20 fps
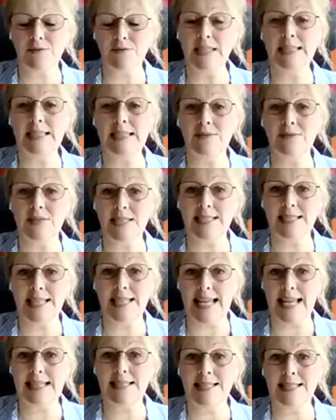5 to
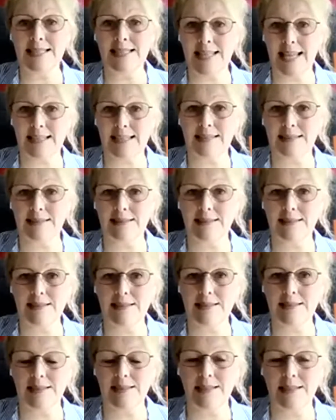10
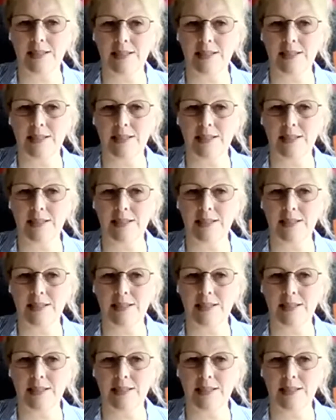seconds